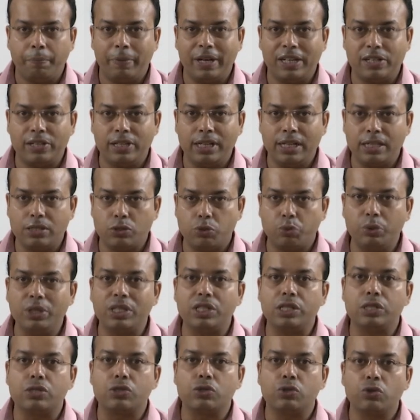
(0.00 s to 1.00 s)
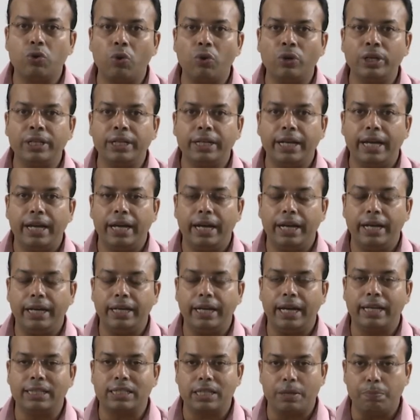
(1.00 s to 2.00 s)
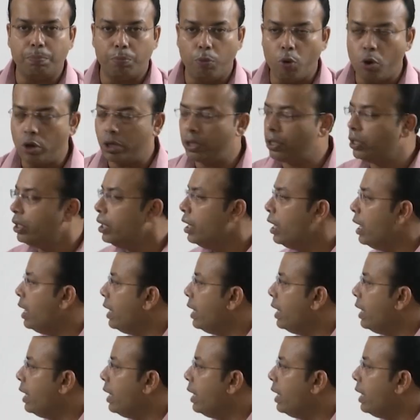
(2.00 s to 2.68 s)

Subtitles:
materials which is known as a boat.